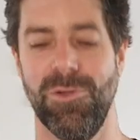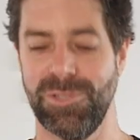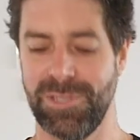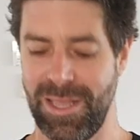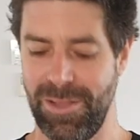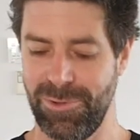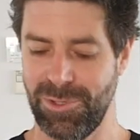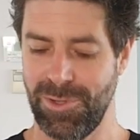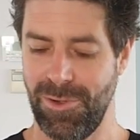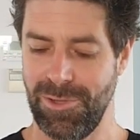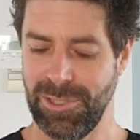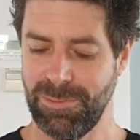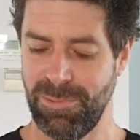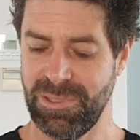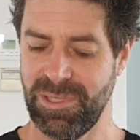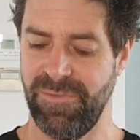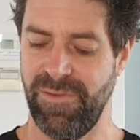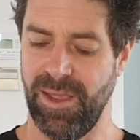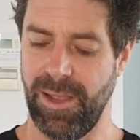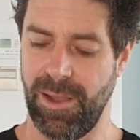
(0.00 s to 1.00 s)
So there were two
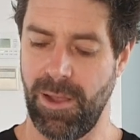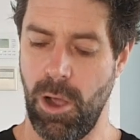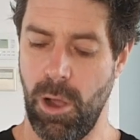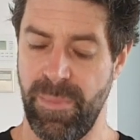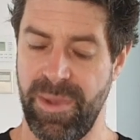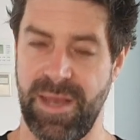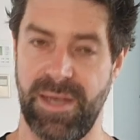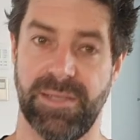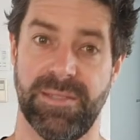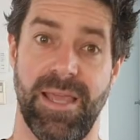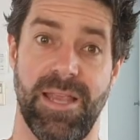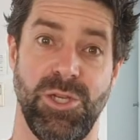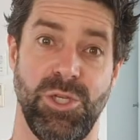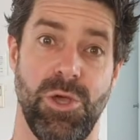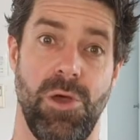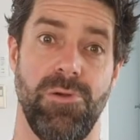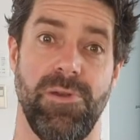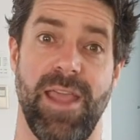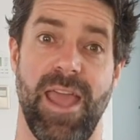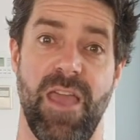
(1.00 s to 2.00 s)
specific comments that
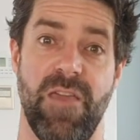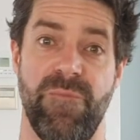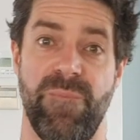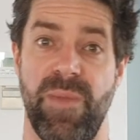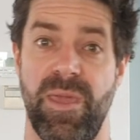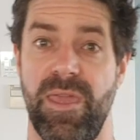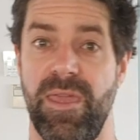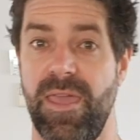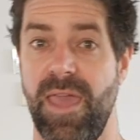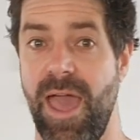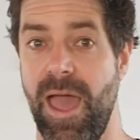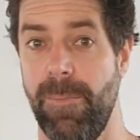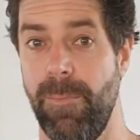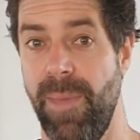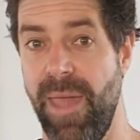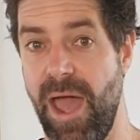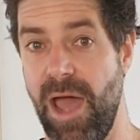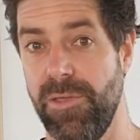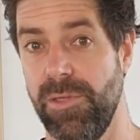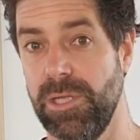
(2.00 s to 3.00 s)
John gave me
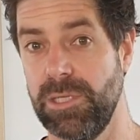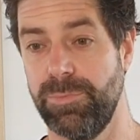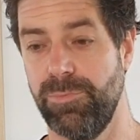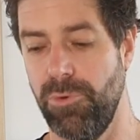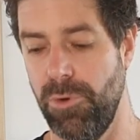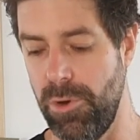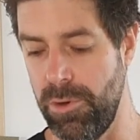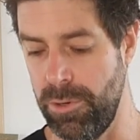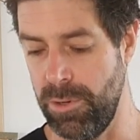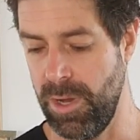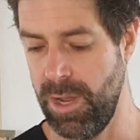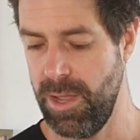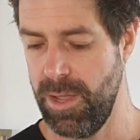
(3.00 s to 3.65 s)
about this brew.